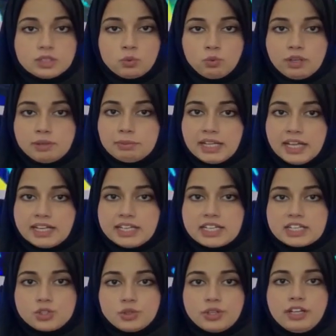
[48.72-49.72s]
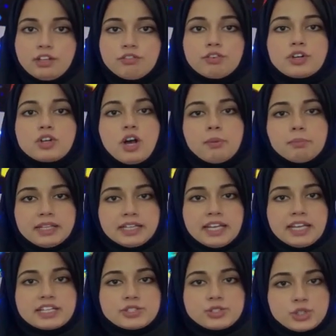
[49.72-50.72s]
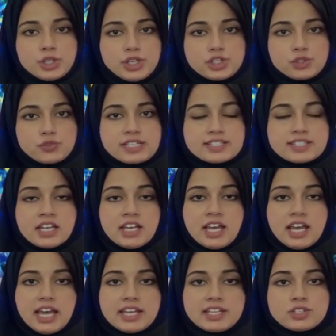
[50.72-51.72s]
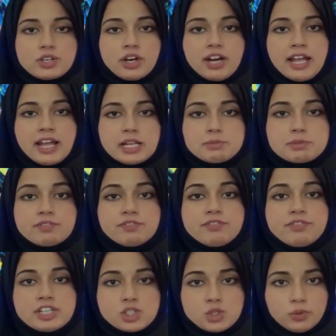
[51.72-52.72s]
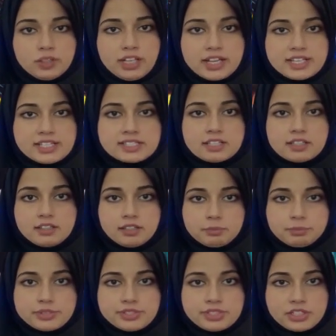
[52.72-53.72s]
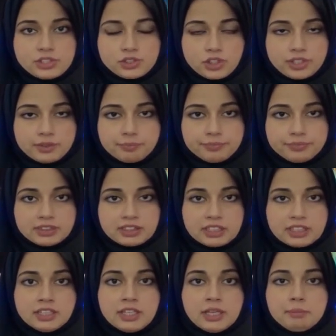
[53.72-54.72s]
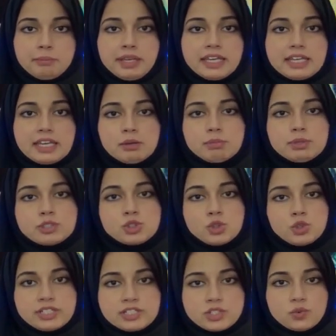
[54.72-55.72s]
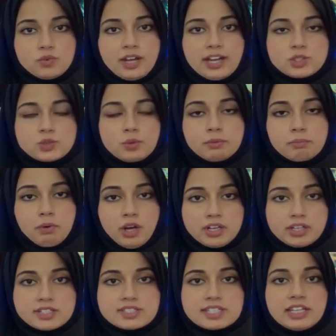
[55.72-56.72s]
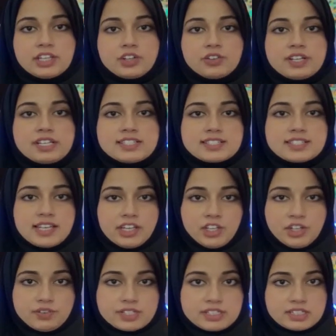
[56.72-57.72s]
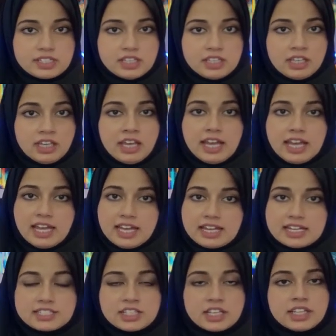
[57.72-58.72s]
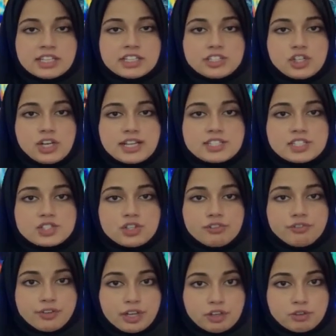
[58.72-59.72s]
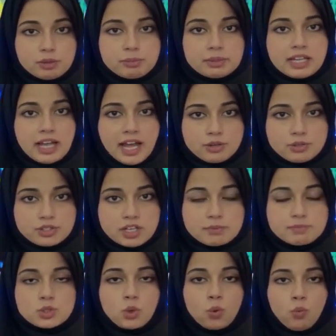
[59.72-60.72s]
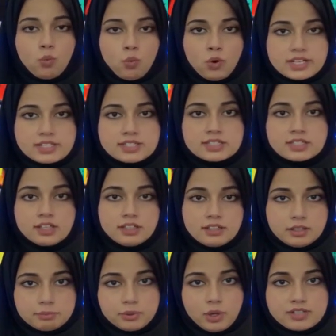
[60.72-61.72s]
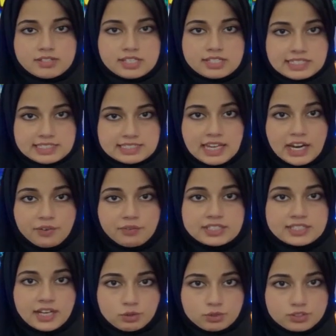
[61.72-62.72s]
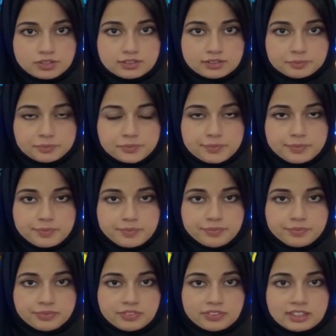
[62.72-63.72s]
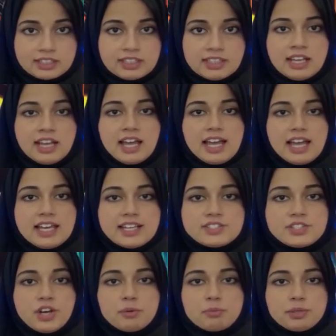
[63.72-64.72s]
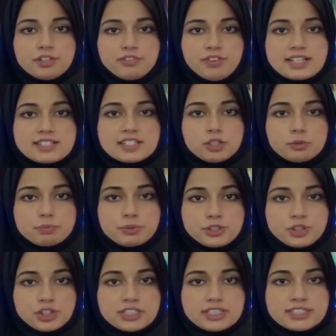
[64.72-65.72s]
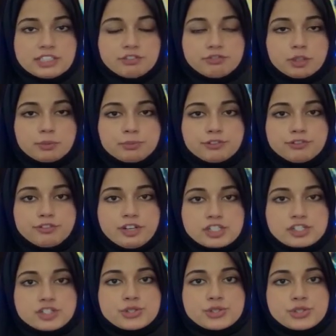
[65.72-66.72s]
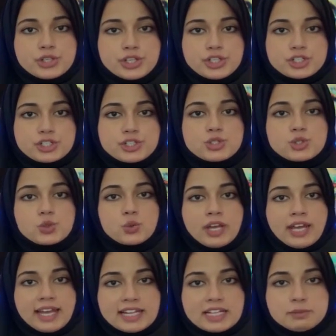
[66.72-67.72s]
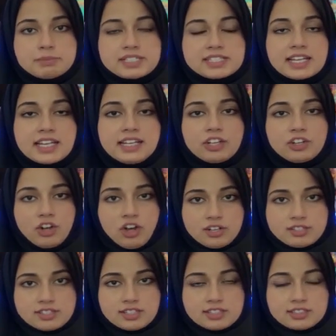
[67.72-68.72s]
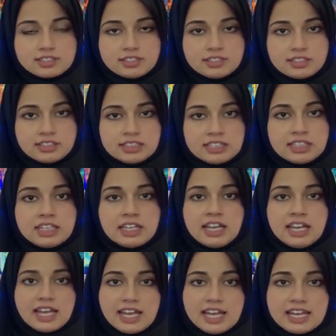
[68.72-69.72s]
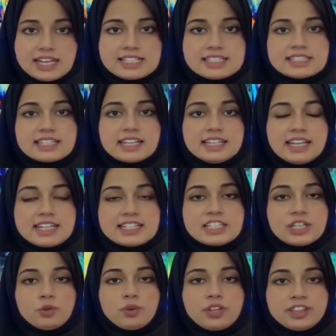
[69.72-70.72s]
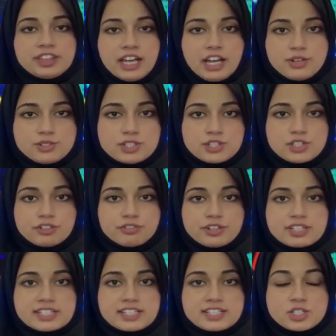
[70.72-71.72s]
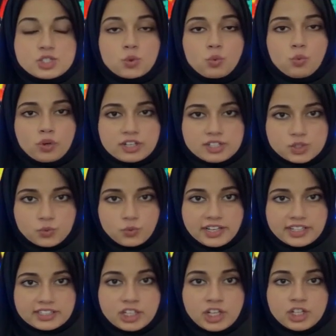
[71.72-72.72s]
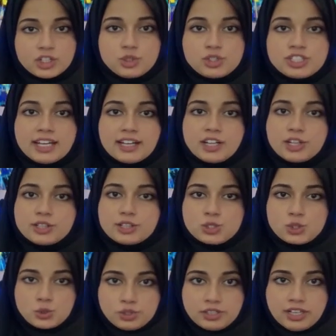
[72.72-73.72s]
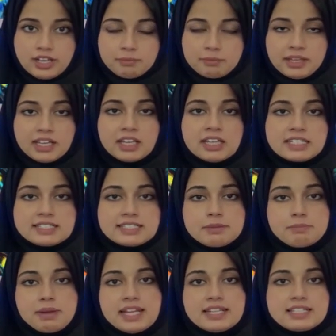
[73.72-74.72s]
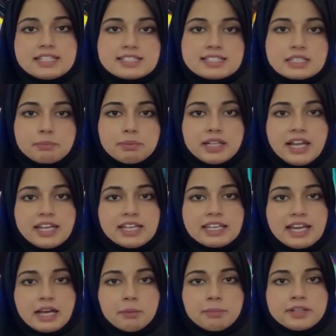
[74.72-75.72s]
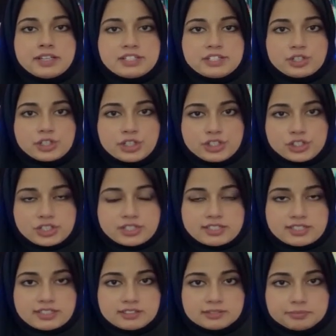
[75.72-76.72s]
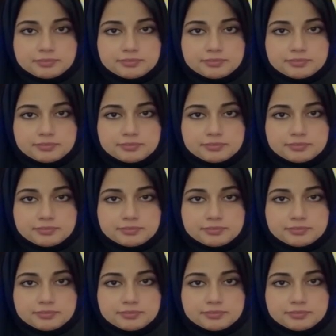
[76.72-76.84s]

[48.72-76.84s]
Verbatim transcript: When planning and training for complicated surgeries, XR helps visualize the procedure. Being able to interact with models increases accuracy and the chances of favorable outcomes once the process is carried out. XR provides an opportunity for professional surgeons to help designing content and connecting with thousands of residents worldwide to tackle the soon coming demand and supply gap in surgeons